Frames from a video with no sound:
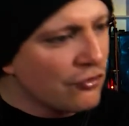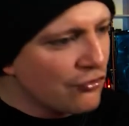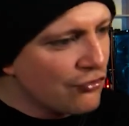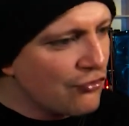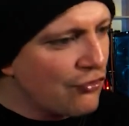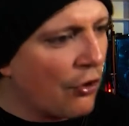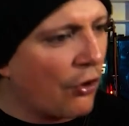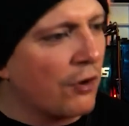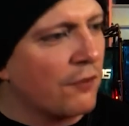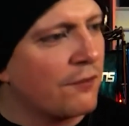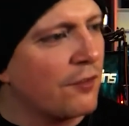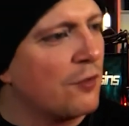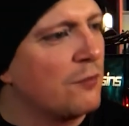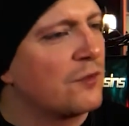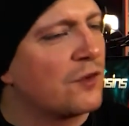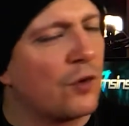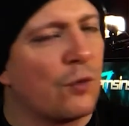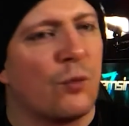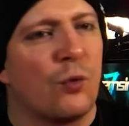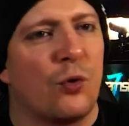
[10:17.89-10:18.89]
Drive them
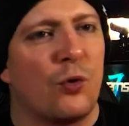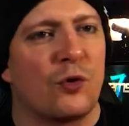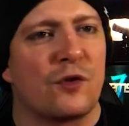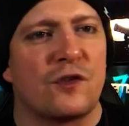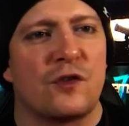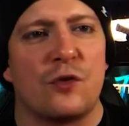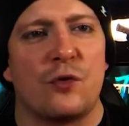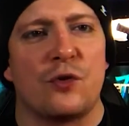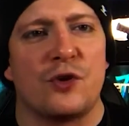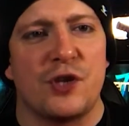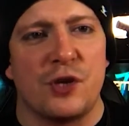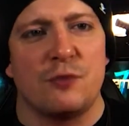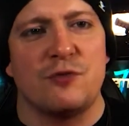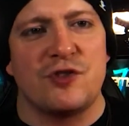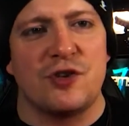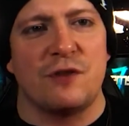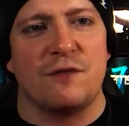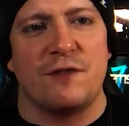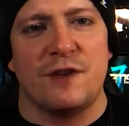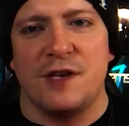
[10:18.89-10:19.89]
towards your
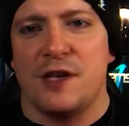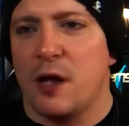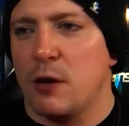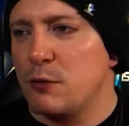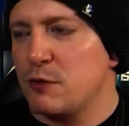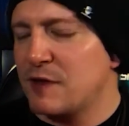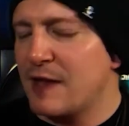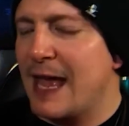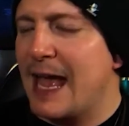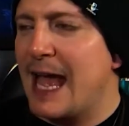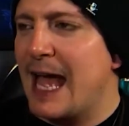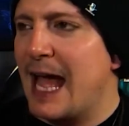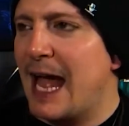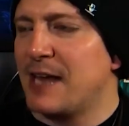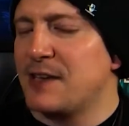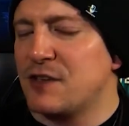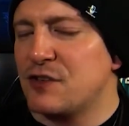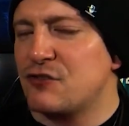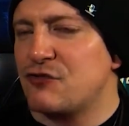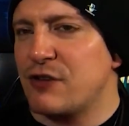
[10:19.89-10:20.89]
YouTube videos
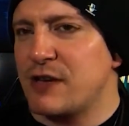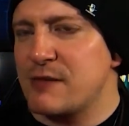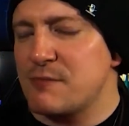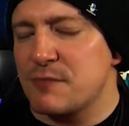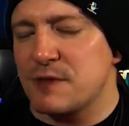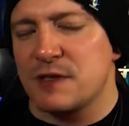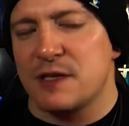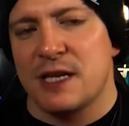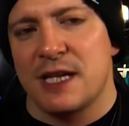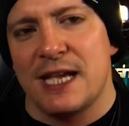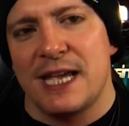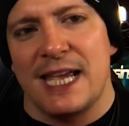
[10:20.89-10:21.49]
and your streams.